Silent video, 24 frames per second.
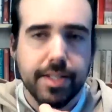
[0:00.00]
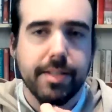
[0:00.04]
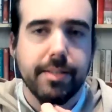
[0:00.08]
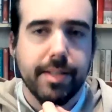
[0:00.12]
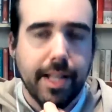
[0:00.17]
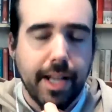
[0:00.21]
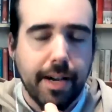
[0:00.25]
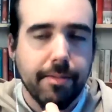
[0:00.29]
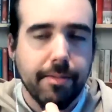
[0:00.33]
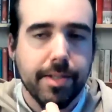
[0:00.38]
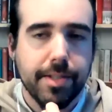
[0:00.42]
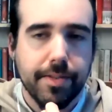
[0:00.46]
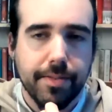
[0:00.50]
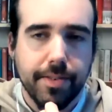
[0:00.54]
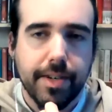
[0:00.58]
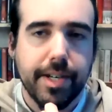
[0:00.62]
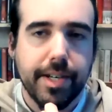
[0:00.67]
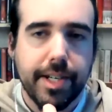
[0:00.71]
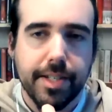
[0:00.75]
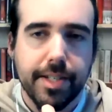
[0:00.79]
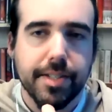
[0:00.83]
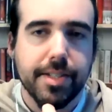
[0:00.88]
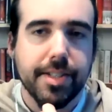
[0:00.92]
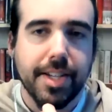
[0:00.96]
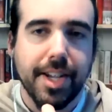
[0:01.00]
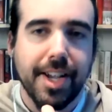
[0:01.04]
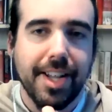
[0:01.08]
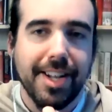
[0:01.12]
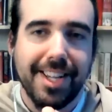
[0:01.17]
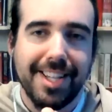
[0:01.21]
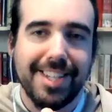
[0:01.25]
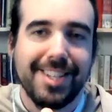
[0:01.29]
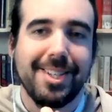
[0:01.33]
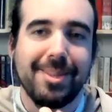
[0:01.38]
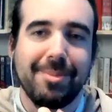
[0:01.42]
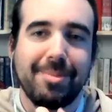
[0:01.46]
It, that was very
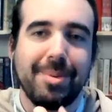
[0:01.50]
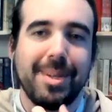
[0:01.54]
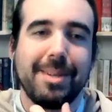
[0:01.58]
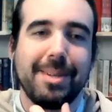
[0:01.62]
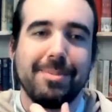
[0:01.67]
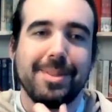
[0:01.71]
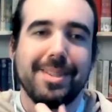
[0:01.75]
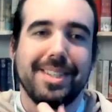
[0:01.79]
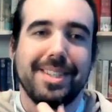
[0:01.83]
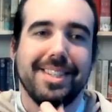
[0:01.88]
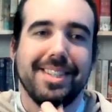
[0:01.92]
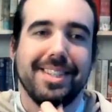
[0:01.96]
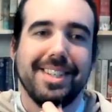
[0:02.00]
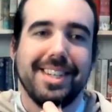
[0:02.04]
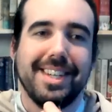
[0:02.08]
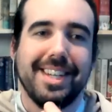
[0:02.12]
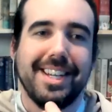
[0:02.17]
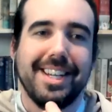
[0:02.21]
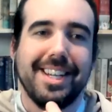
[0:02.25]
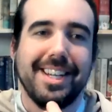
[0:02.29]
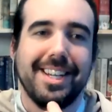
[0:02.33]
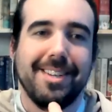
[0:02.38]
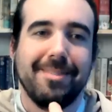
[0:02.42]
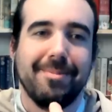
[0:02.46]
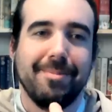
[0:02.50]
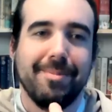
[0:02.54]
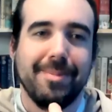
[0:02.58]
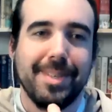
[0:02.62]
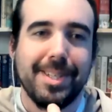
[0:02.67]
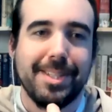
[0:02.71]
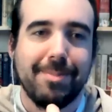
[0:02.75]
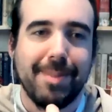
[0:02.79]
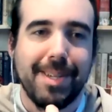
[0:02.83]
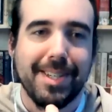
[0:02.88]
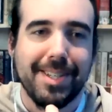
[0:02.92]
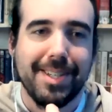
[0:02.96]
concerning to people, um,
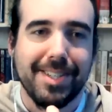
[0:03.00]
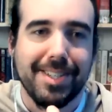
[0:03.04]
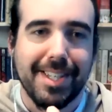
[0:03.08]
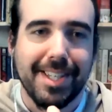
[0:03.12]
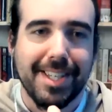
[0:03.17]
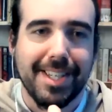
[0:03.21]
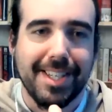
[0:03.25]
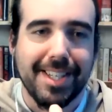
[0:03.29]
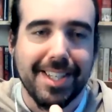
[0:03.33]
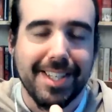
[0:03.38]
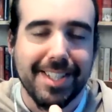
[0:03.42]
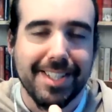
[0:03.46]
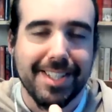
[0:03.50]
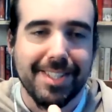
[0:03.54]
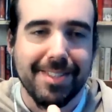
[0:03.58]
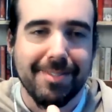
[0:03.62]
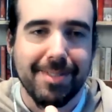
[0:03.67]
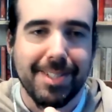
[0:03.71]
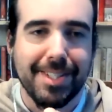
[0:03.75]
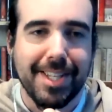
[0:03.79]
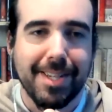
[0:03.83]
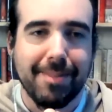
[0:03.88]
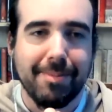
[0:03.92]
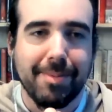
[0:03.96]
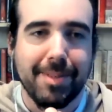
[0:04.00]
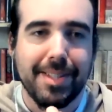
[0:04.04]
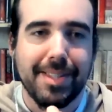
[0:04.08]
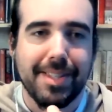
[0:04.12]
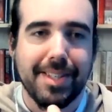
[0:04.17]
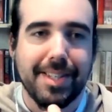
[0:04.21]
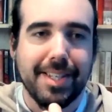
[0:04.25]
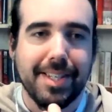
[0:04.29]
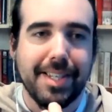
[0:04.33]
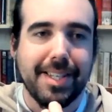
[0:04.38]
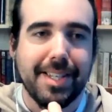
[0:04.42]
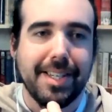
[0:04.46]
especially because it was up in
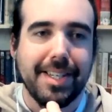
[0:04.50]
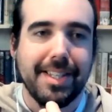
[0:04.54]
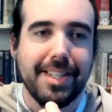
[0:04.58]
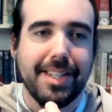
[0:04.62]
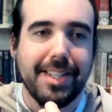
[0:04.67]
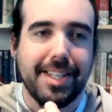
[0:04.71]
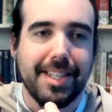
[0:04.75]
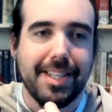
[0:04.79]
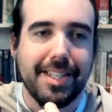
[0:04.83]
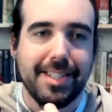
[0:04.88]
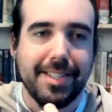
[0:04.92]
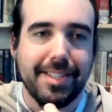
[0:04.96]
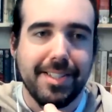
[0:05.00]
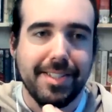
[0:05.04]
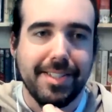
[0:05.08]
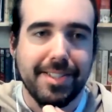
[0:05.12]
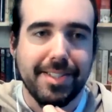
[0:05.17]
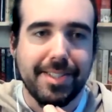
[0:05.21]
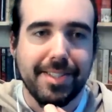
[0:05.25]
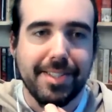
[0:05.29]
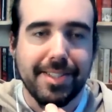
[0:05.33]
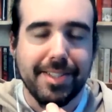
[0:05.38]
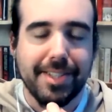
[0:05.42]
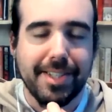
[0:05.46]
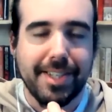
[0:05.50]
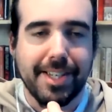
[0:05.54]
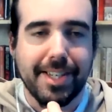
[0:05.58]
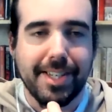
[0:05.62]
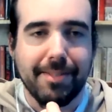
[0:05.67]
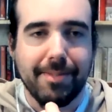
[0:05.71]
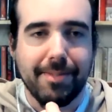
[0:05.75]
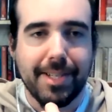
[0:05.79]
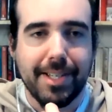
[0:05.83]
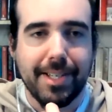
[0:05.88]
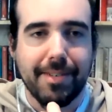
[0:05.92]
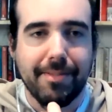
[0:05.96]
the in the hills uh,
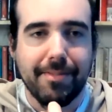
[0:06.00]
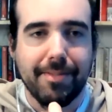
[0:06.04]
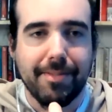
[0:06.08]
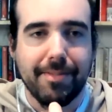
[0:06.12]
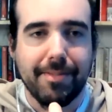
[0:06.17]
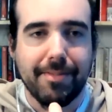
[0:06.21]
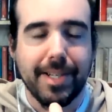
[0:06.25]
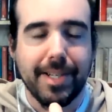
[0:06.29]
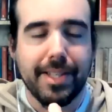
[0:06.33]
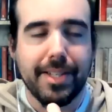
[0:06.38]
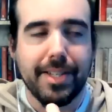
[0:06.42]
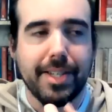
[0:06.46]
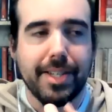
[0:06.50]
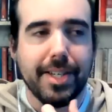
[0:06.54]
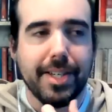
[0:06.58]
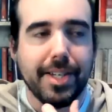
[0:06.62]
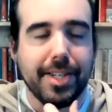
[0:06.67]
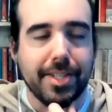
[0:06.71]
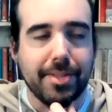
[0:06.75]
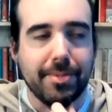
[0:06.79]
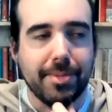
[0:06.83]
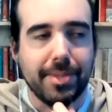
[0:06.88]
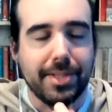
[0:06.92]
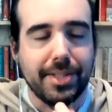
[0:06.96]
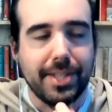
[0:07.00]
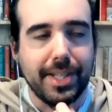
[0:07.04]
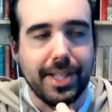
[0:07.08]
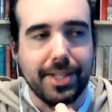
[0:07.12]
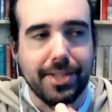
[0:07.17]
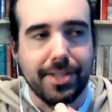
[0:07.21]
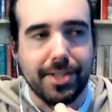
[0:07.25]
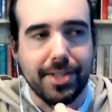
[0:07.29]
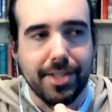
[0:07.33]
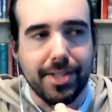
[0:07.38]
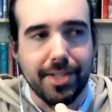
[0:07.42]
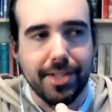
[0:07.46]
where where the Gurkhas were
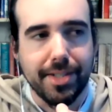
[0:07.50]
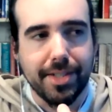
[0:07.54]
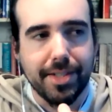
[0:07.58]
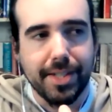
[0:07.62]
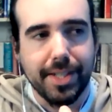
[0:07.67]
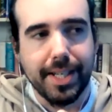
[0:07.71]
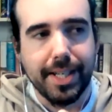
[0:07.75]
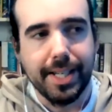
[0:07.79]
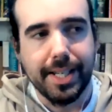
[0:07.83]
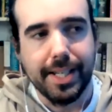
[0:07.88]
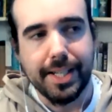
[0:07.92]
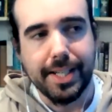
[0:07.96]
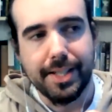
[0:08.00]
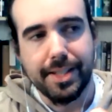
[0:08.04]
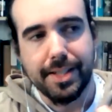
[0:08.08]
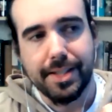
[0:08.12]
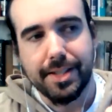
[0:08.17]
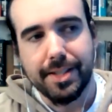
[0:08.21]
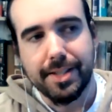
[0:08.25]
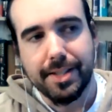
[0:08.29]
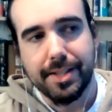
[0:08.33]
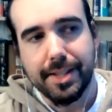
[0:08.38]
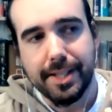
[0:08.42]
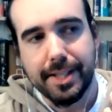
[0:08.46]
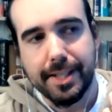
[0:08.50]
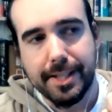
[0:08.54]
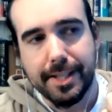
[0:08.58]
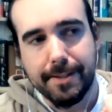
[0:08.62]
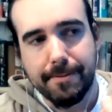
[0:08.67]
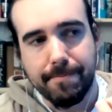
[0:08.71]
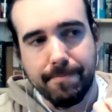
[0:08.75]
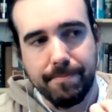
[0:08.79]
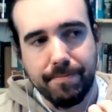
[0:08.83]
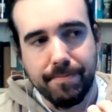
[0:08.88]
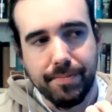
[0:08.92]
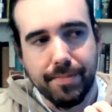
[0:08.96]
stationed, and
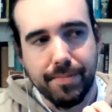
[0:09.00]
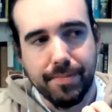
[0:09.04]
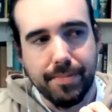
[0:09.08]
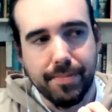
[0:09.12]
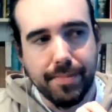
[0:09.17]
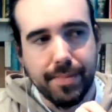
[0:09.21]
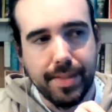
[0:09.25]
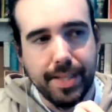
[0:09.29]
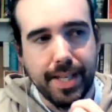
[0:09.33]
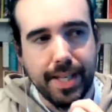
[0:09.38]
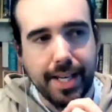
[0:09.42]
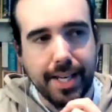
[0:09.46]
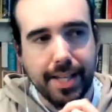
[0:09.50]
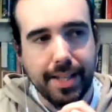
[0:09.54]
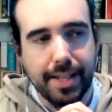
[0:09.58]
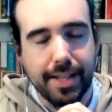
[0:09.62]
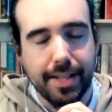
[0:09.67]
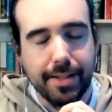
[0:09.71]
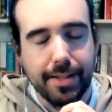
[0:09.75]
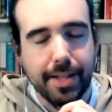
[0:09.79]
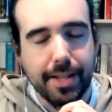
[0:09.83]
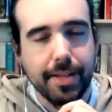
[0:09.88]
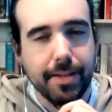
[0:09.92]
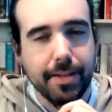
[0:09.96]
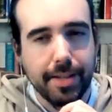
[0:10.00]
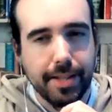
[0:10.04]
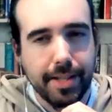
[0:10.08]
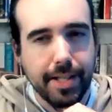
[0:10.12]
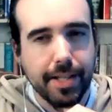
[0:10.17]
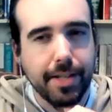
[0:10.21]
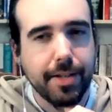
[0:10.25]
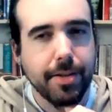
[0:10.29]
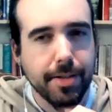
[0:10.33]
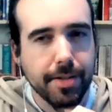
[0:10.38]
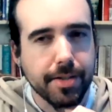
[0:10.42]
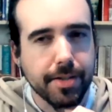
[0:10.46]
um, yeah, they, they, they
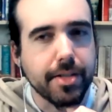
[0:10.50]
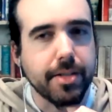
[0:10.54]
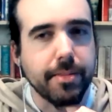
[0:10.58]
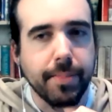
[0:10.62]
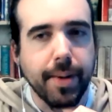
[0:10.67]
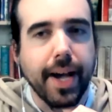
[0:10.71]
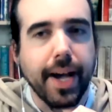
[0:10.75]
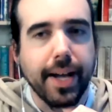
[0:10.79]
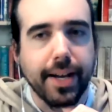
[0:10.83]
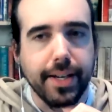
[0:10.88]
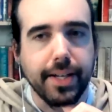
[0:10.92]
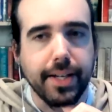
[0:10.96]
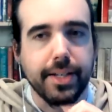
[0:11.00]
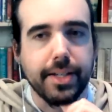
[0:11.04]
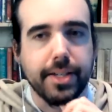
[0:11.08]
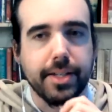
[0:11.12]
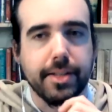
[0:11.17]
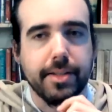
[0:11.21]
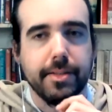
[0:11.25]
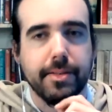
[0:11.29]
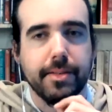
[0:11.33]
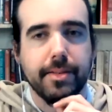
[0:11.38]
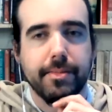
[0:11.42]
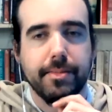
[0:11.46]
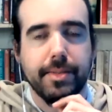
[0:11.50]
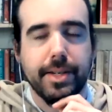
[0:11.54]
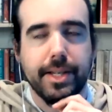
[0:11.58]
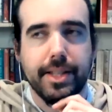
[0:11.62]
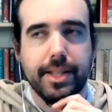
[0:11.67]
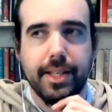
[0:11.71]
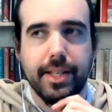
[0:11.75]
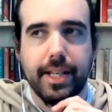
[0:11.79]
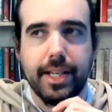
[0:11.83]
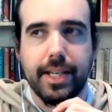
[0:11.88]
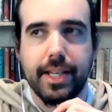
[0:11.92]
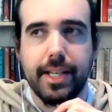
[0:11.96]
caused a panic when
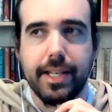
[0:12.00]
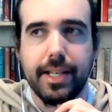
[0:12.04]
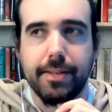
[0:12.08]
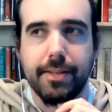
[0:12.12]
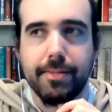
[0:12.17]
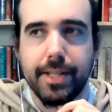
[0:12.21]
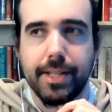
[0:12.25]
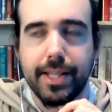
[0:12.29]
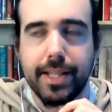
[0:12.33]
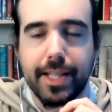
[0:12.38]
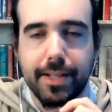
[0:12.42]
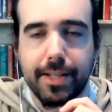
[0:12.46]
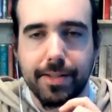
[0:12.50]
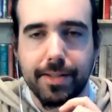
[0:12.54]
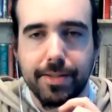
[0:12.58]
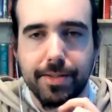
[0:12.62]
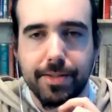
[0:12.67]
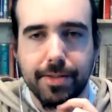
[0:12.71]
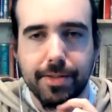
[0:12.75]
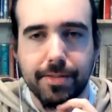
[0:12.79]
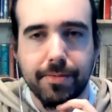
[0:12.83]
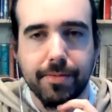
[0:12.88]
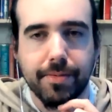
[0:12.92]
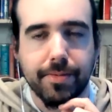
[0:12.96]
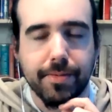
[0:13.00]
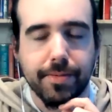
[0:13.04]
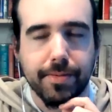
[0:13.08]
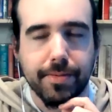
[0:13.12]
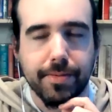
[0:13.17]
they when they sort of